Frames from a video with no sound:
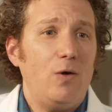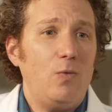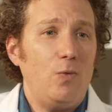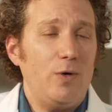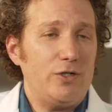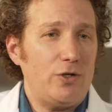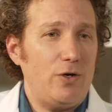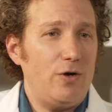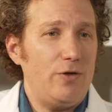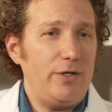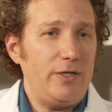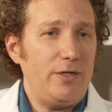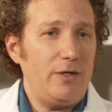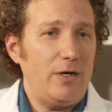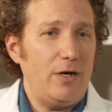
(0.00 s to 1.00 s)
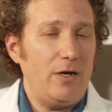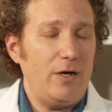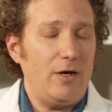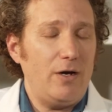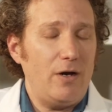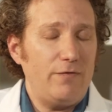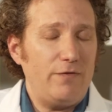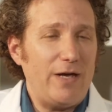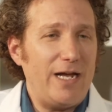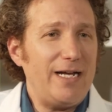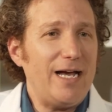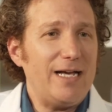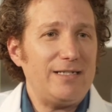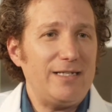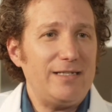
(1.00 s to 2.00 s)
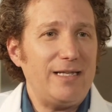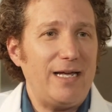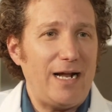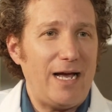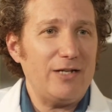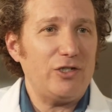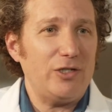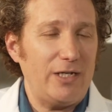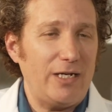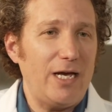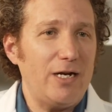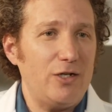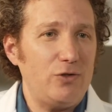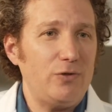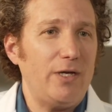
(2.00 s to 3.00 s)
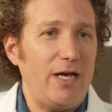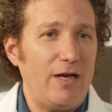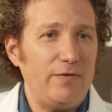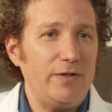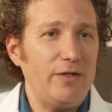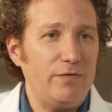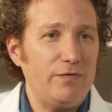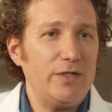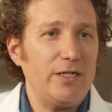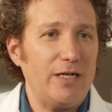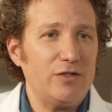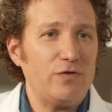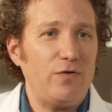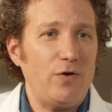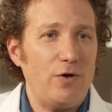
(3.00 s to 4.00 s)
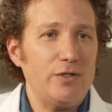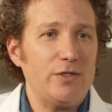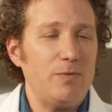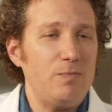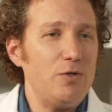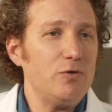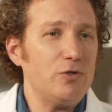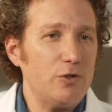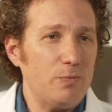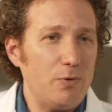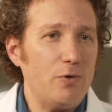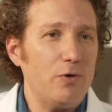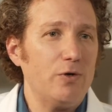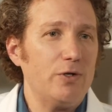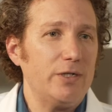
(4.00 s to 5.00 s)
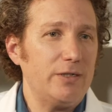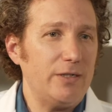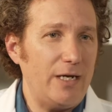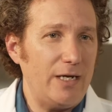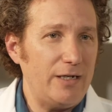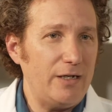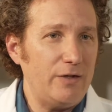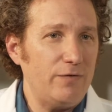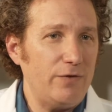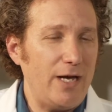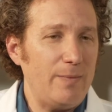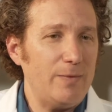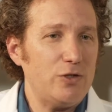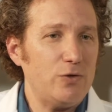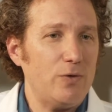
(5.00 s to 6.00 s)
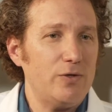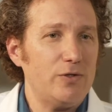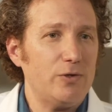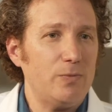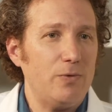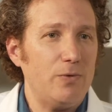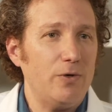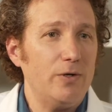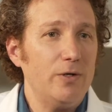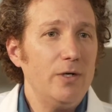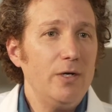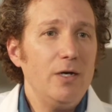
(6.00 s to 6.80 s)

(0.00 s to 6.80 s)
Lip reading: which are the fatty acids that actually kind of do the heavy lifting as far as immune support and inflammatory support.